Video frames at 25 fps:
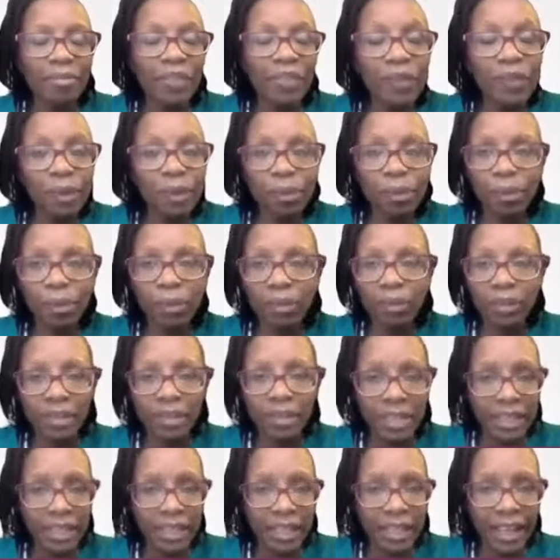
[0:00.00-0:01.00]
favorable
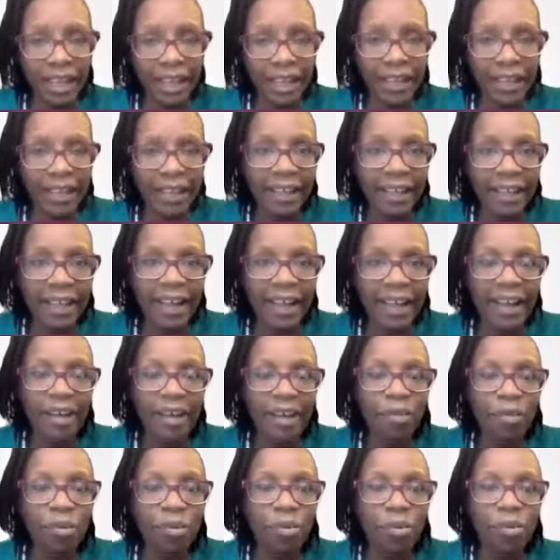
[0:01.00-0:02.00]
decline
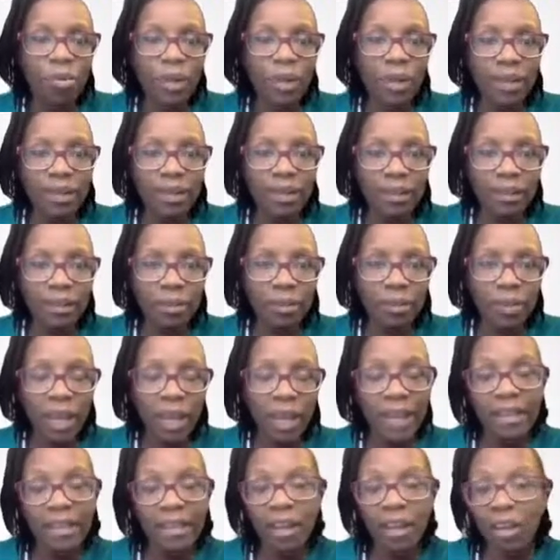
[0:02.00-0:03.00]
uh, when we
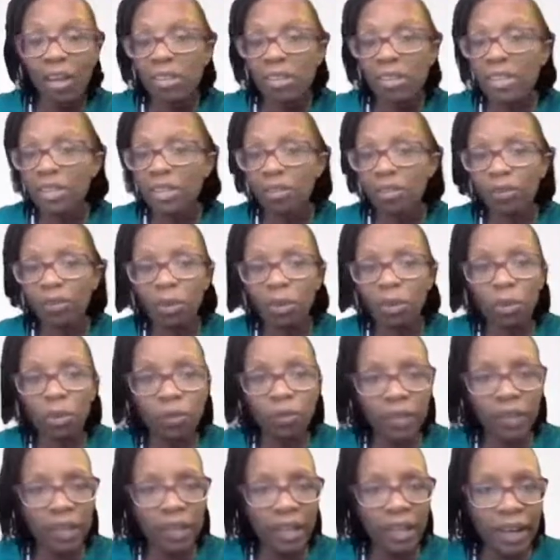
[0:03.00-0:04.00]
had the onset of
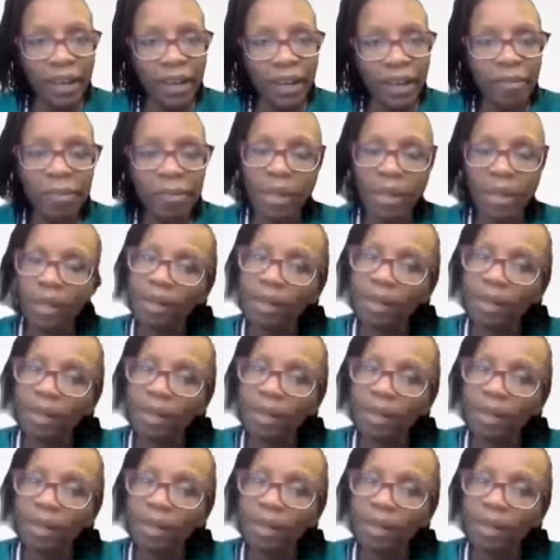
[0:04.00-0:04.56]
COVID um,